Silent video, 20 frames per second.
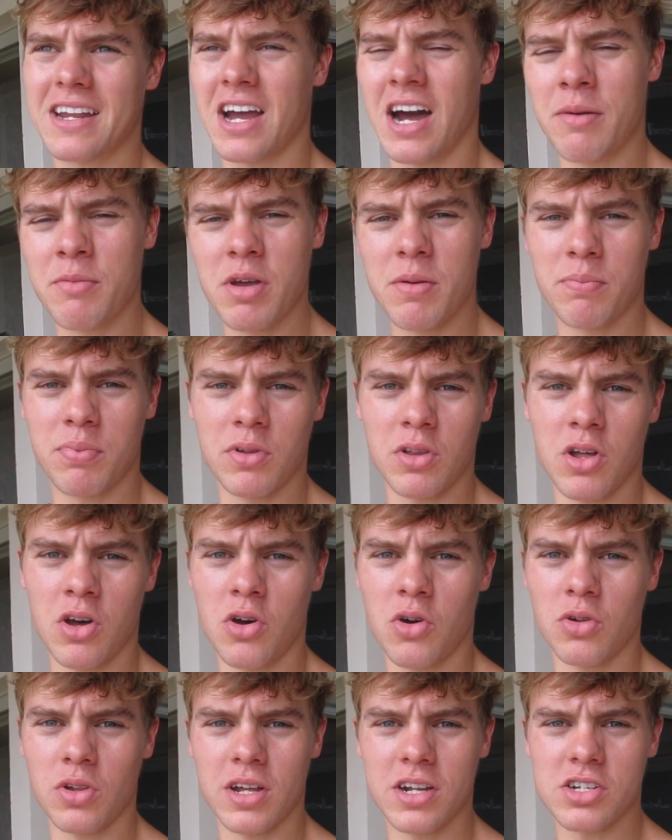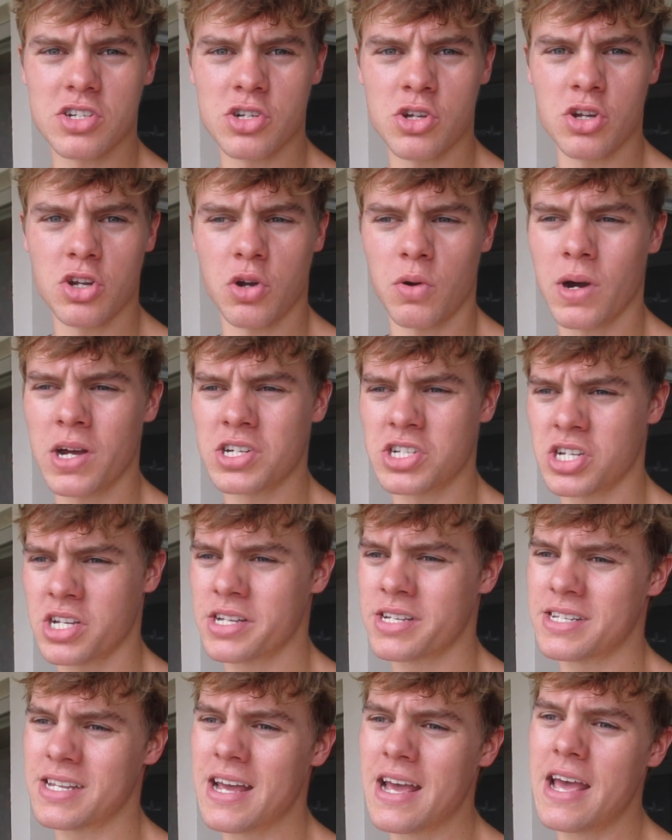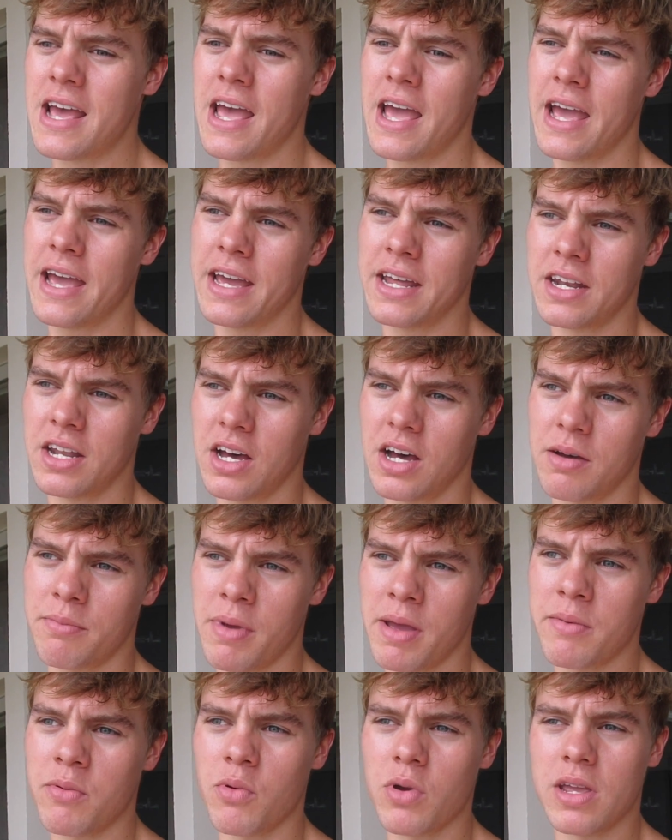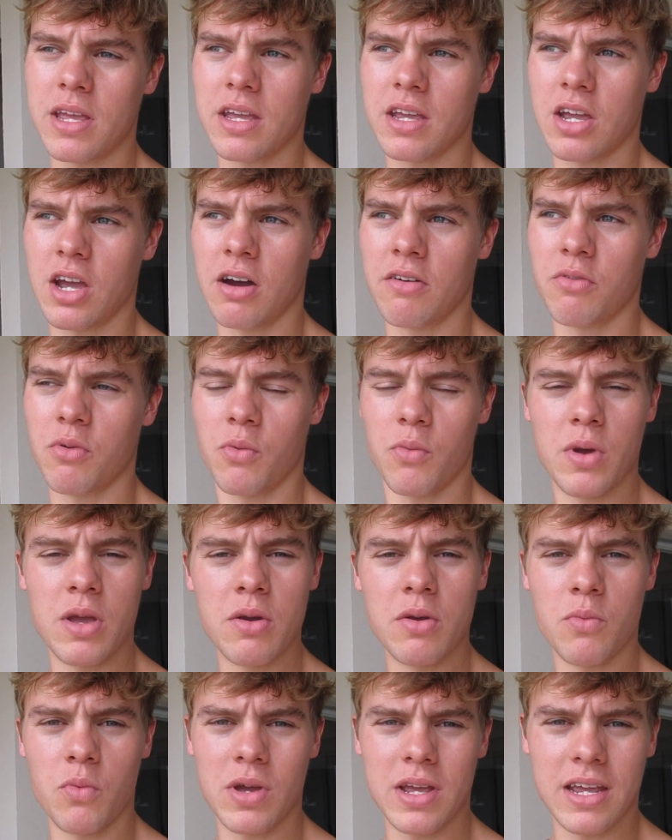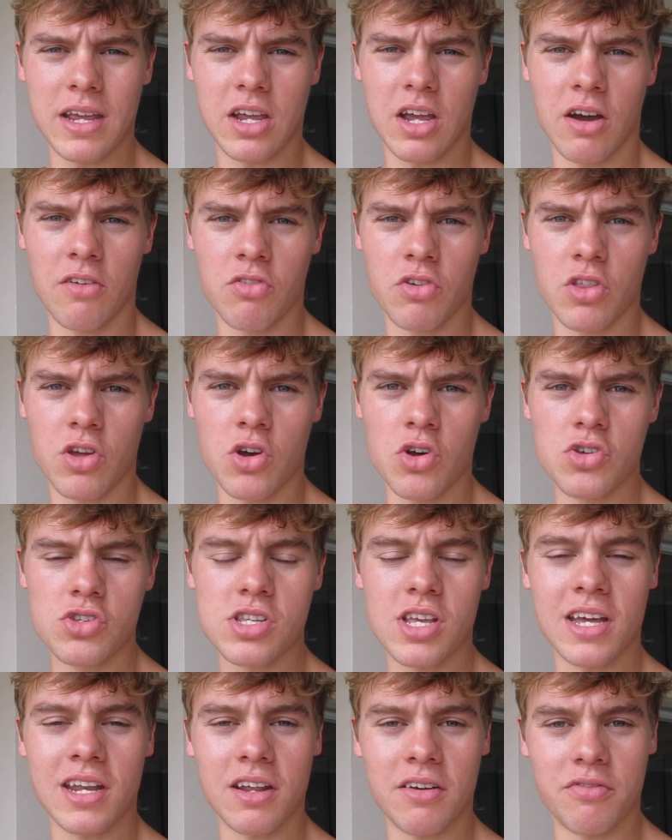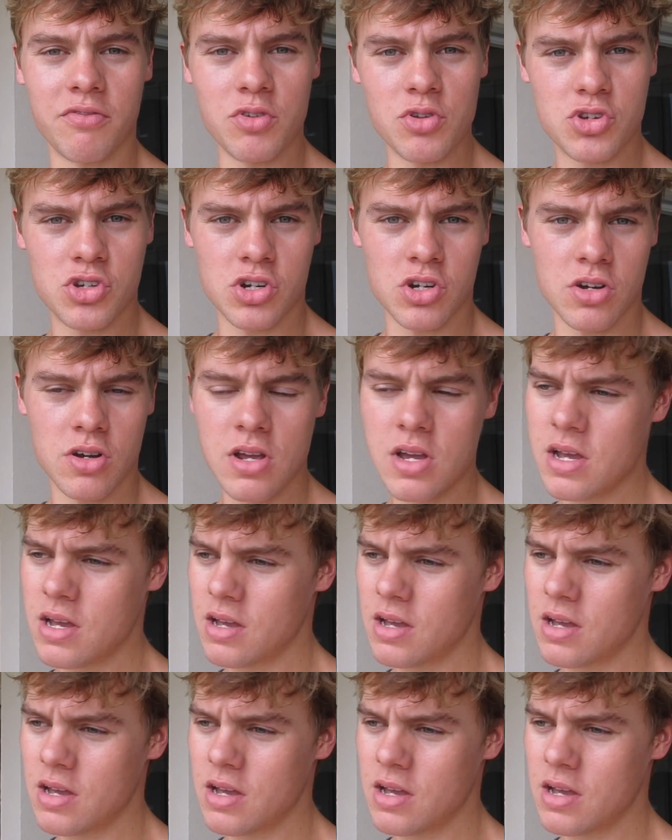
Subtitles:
Comment below. Let us know your questions, and maybe we can cover those in a future